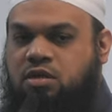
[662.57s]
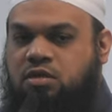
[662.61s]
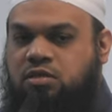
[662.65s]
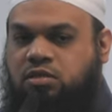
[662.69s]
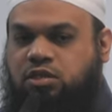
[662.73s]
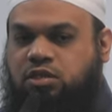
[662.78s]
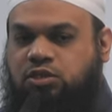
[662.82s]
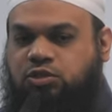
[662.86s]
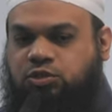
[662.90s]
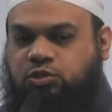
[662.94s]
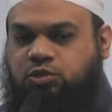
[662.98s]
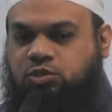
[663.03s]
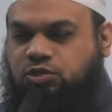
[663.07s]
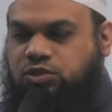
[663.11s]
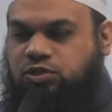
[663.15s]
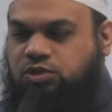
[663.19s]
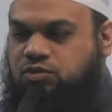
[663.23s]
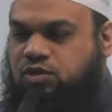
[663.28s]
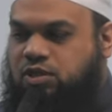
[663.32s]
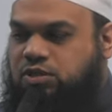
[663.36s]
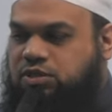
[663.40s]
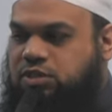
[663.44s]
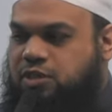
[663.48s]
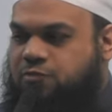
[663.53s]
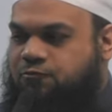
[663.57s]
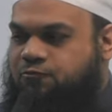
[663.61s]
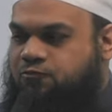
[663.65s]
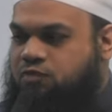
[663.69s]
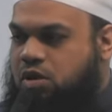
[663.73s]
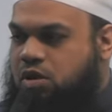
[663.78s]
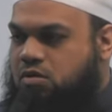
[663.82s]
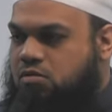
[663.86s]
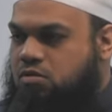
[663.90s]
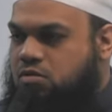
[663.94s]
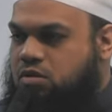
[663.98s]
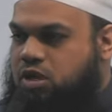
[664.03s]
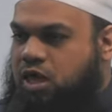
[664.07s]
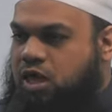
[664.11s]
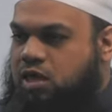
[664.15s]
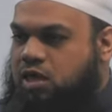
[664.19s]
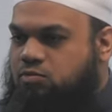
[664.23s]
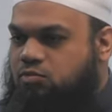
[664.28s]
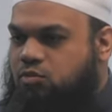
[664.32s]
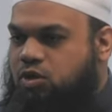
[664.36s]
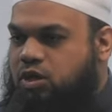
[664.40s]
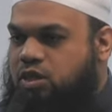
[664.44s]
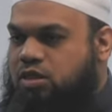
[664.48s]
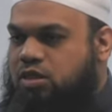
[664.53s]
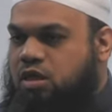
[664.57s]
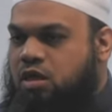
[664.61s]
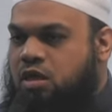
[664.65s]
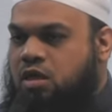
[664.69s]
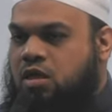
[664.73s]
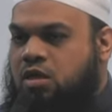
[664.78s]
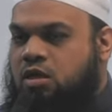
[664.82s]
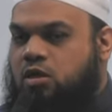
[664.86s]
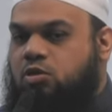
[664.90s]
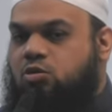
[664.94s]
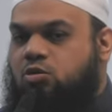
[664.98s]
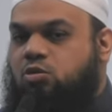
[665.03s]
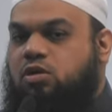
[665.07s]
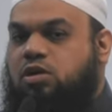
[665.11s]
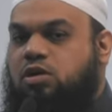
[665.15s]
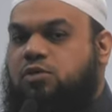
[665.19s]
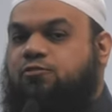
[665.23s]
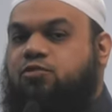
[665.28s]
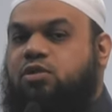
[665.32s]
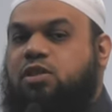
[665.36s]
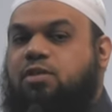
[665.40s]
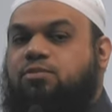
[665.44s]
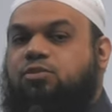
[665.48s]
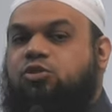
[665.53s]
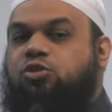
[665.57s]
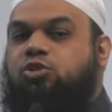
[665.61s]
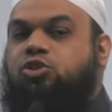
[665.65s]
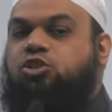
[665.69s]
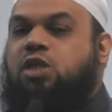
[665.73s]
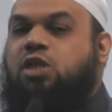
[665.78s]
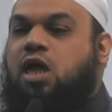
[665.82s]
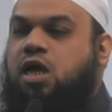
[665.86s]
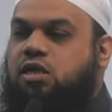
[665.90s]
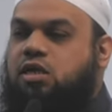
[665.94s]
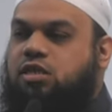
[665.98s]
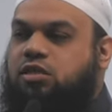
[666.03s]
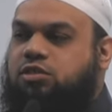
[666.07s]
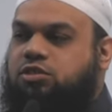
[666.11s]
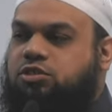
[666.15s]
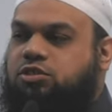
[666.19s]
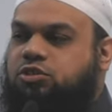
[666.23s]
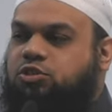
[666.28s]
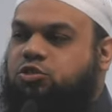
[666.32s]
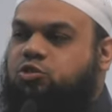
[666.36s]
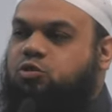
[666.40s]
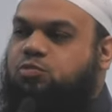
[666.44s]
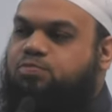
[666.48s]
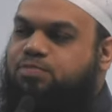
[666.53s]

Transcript: these sorcerers that Pharaoh came with in order for them to challenge, to